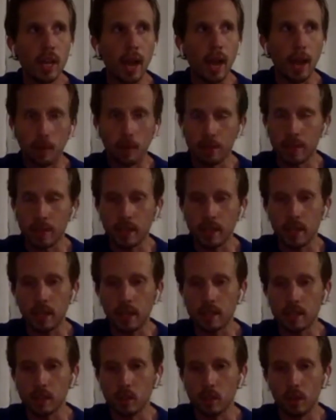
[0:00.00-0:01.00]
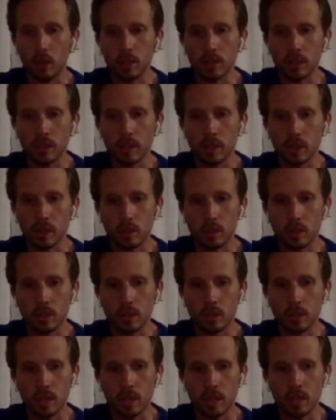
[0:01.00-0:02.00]
I don't think his loyalty to
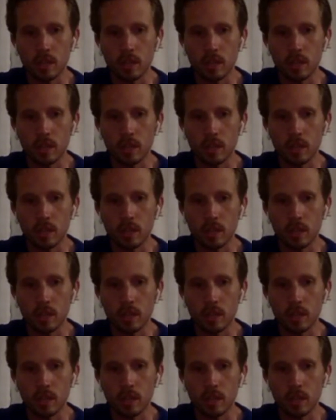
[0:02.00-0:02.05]
coaches,